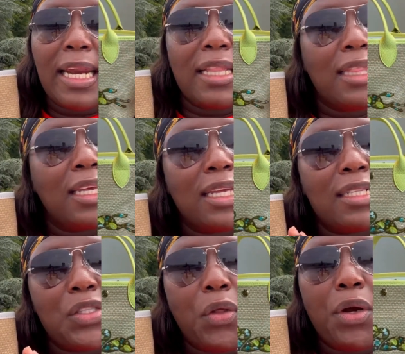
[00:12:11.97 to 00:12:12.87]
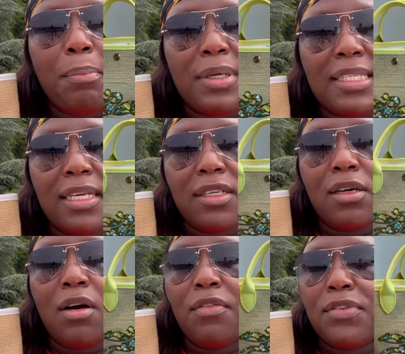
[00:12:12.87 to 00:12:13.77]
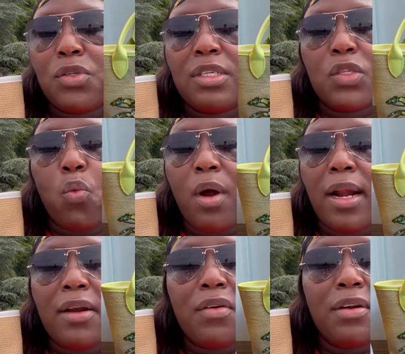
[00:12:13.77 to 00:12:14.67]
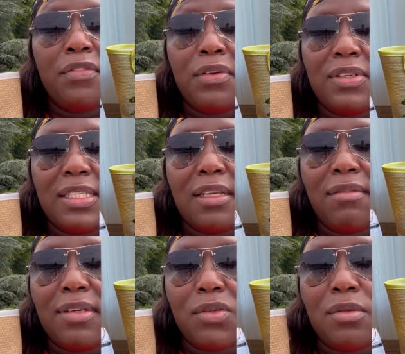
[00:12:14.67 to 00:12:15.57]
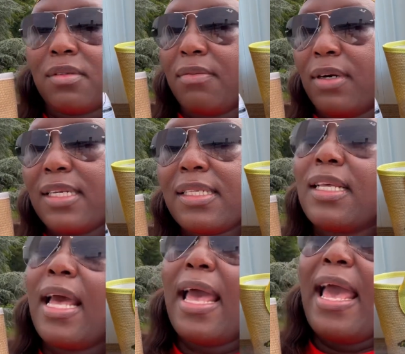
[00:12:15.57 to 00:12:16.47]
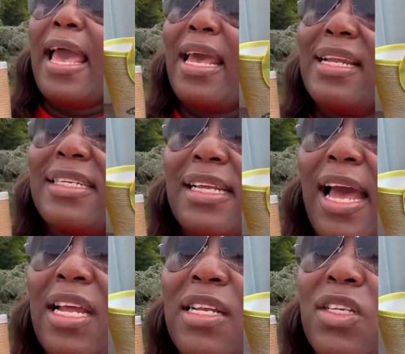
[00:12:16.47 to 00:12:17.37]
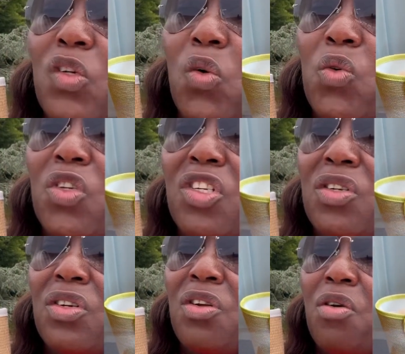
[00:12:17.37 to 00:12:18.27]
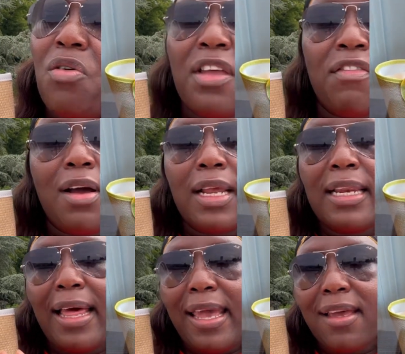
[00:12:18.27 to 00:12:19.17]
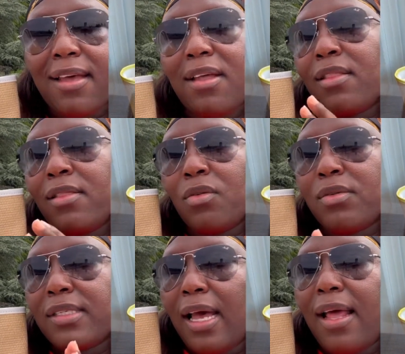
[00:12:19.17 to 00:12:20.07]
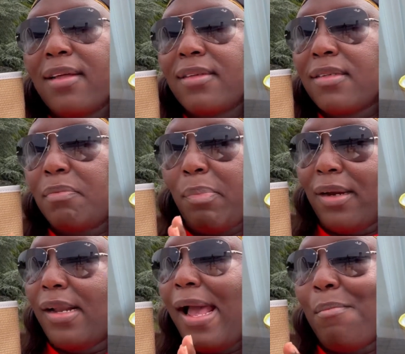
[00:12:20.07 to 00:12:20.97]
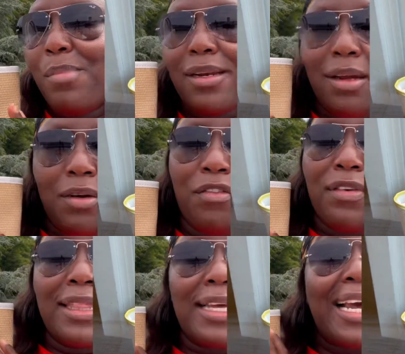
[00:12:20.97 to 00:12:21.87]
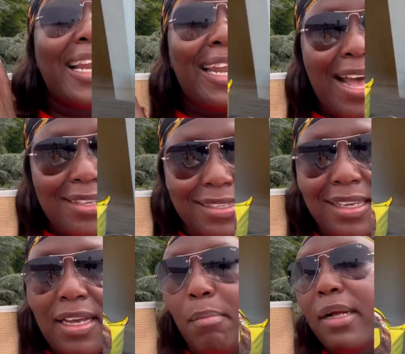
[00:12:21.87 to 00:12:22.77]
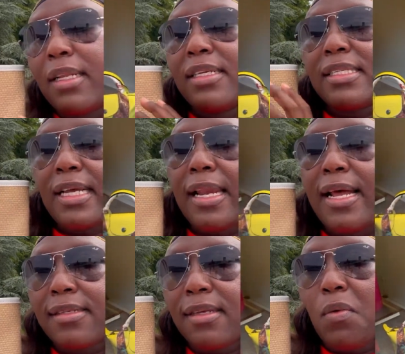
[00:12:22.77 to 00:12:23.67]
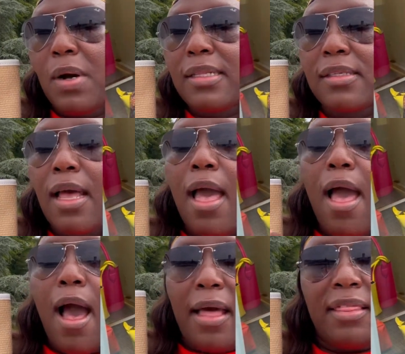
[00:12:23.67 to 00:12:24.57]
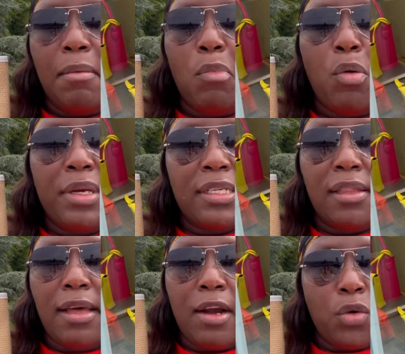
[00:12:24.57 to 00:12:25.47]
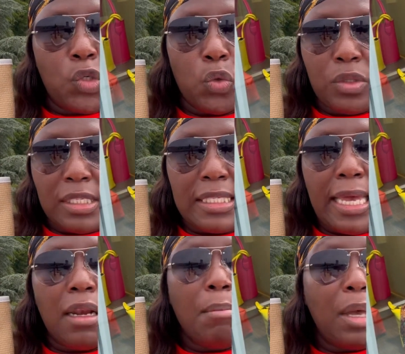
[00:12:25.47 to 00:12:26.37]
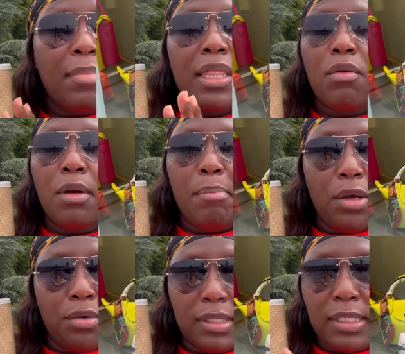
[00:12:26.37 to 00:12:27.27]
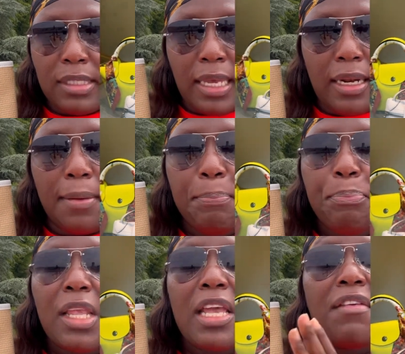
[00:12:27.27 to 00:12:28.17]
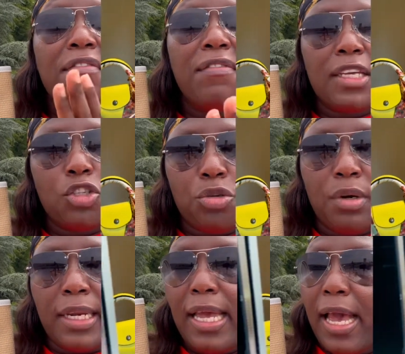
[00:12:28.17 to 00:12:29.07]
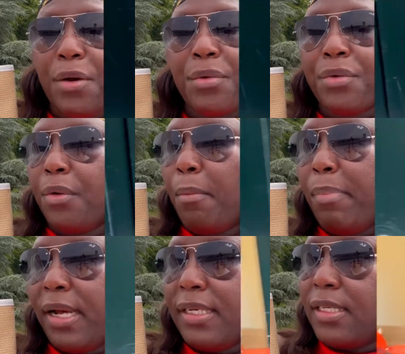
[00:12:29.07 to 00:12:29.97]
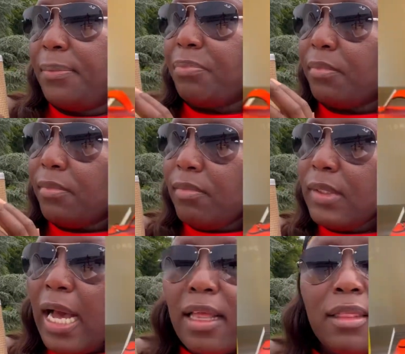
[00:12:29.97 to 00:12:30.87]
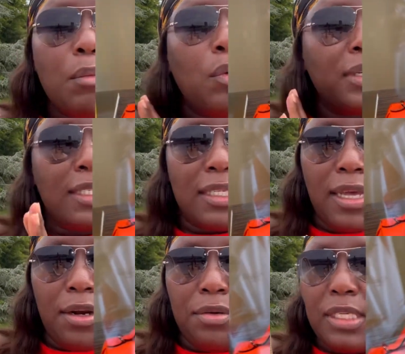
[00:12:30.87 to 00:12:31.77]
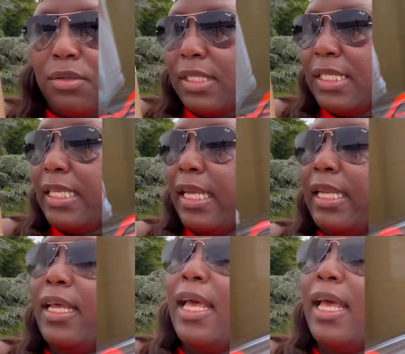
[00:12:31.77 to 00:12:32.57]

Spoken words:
I think it's 30% off, so it's 157 Swiss francs. And I don't know if I like those colors, but I'm in love with the classic. But these classic ones at the moment, they are not on sale. Maybe they will be on sale eventually, I don't know, but at the moment they're not on sale.